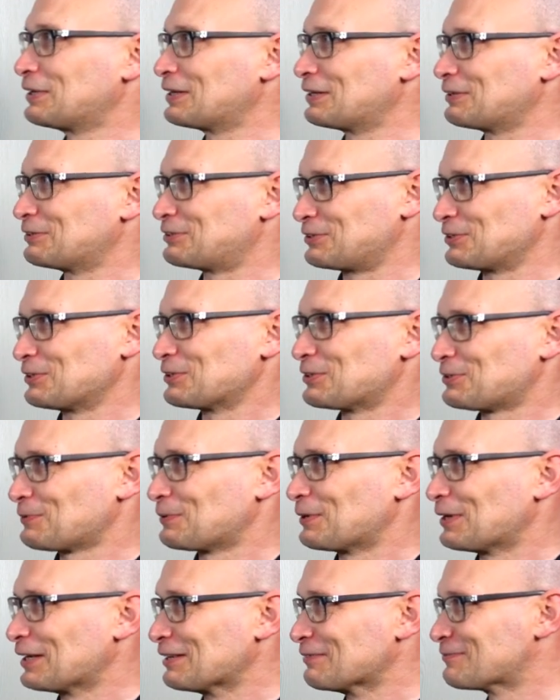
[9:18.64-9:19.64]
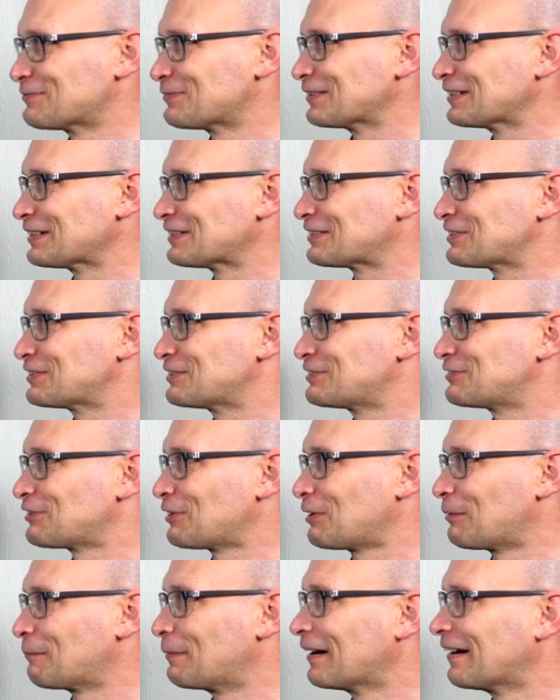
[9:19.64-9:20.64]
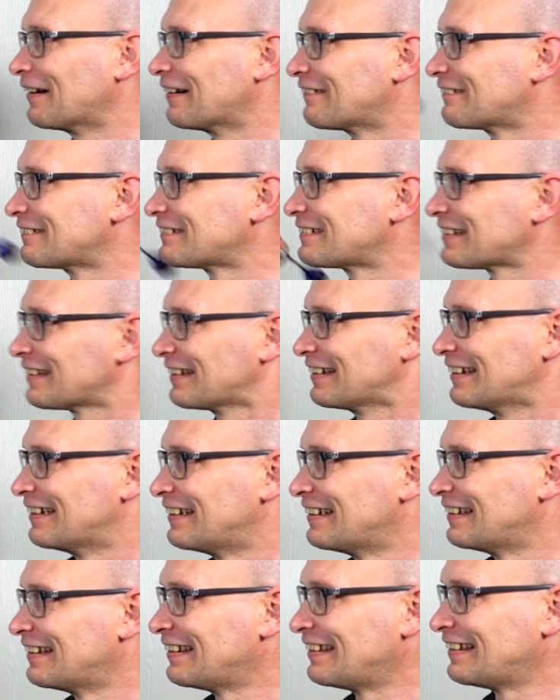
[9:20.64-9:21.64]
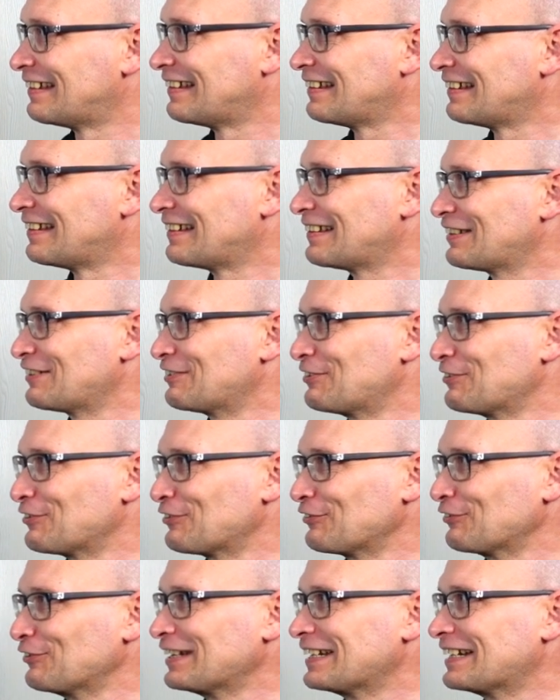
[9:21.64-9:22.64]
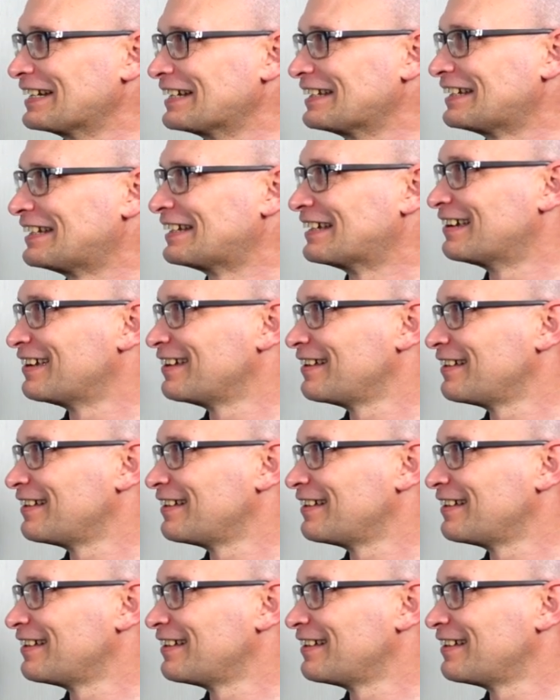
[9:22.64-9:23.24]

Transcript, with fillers: I just waited for it to drop out. Oh, nearly.